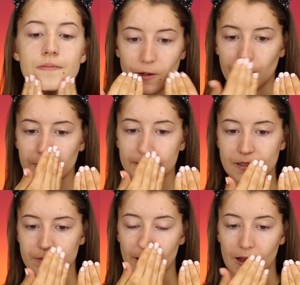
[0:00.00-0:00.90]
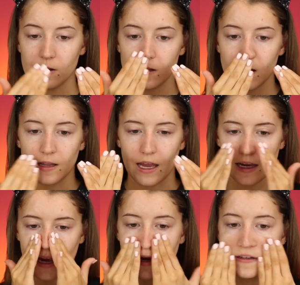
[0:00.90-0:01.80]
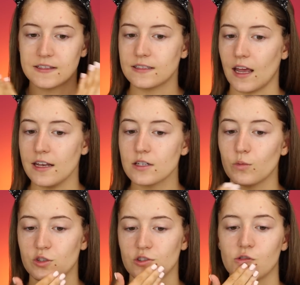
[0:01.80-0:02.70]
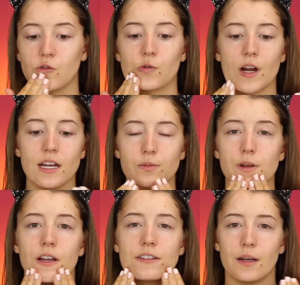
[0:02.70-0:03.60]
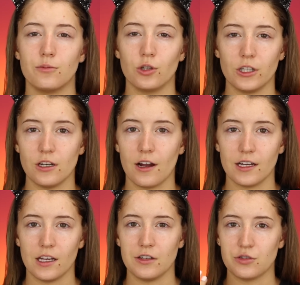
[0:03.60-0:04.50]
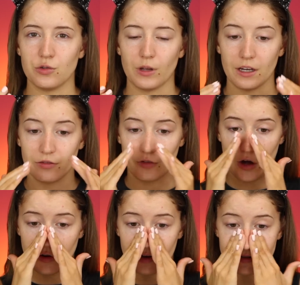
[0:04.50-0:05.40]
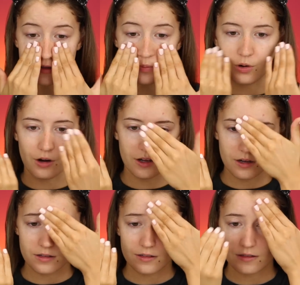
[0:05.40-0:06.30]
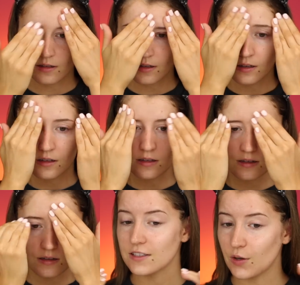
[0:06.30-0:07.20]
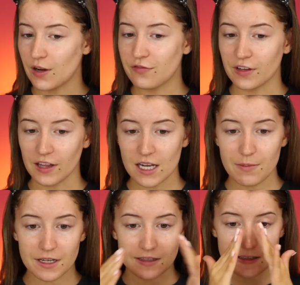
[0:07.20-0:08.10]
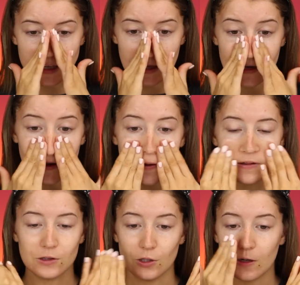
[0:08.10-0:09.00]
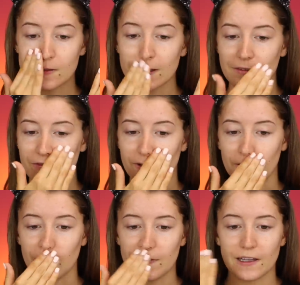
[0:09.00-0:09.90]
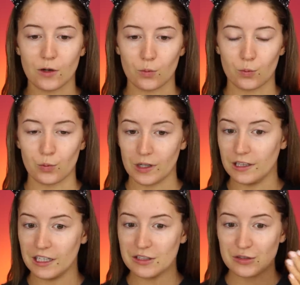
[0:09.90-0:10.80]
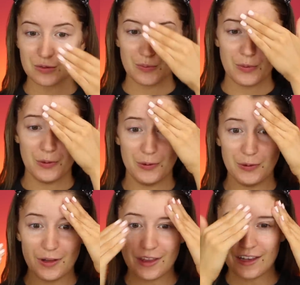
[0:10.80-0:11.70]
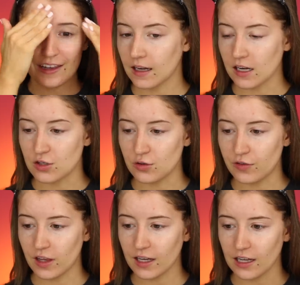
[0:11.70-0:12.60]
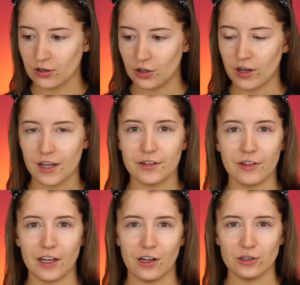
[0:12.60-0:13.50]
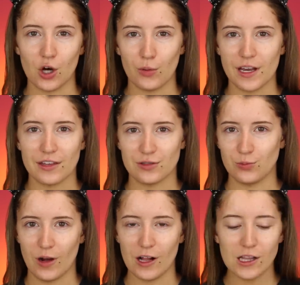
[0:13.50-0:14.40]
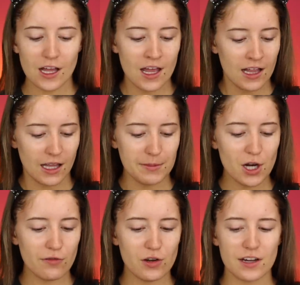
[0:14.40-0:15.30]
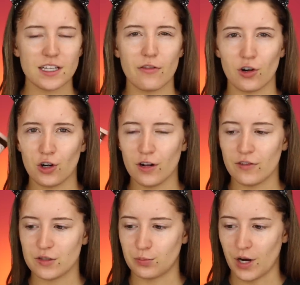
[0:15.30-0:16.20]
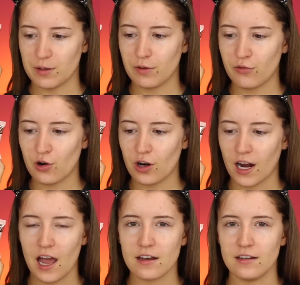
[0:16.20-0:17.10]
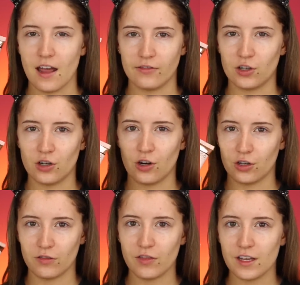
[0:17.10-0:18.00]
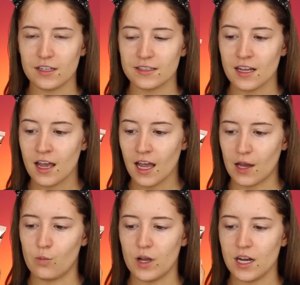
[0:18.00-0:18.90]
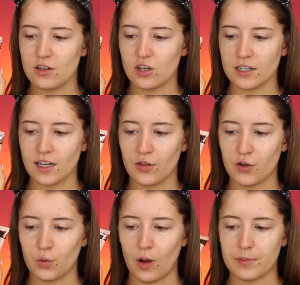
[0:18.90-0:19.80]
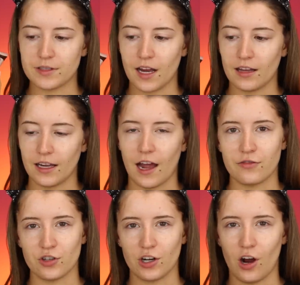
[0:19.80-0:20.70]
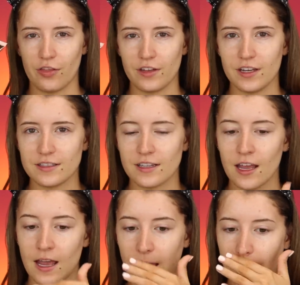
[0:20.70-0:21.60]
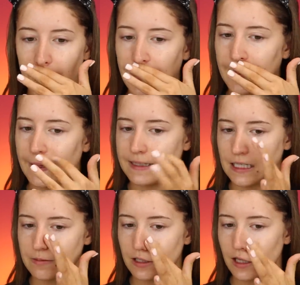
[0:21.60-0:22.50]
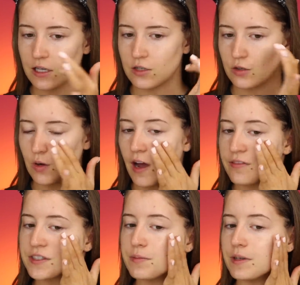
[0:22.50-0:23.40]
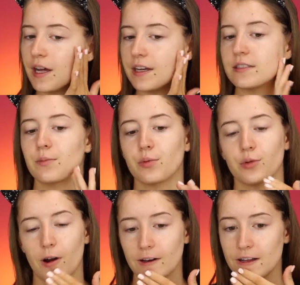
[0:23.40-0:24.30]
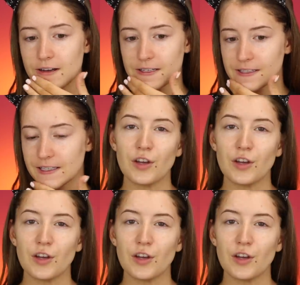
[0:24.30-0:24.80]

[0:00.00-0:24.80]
Don't smell like a scent, which is great because I'm really not into like fragranced products. So I feel like my skin looks and feels like really smooth, and I do feel like I look kind of like glowy as well. Let me know if you guys have heard of this brand before. I had never heard of this. I went and checked out their website like after I got this, and it seems like they do have some nice products.